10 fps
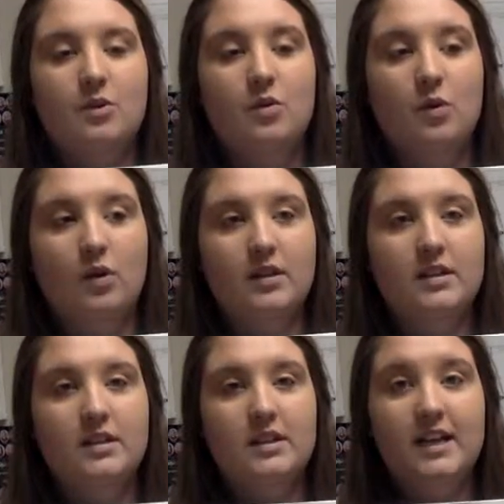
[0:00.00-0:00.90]

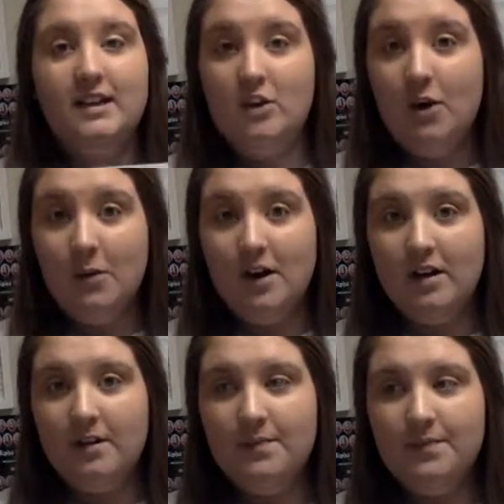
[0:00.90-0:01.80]
towards his artwork.
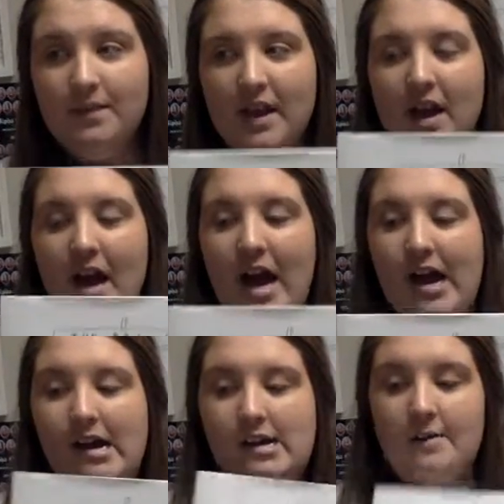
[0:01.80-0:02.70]

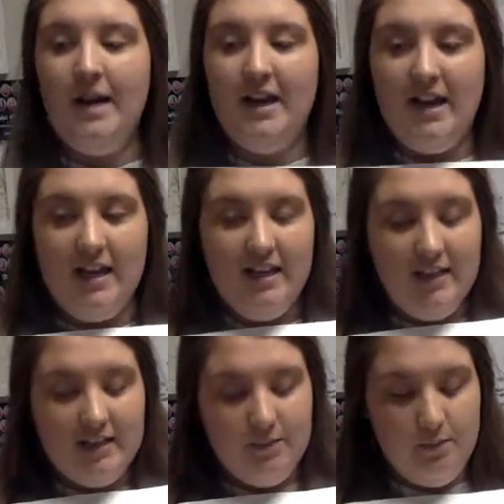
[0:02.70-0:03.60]
And in
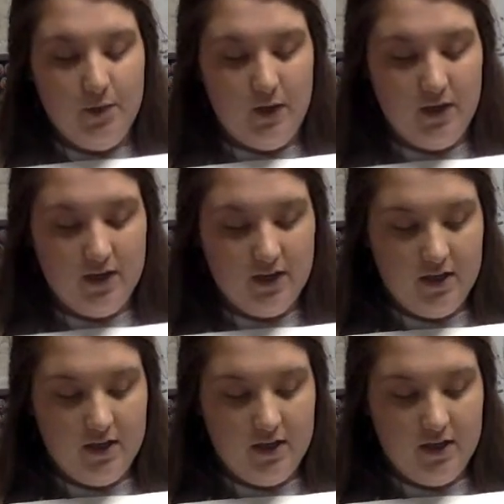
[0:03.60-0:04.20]
this book,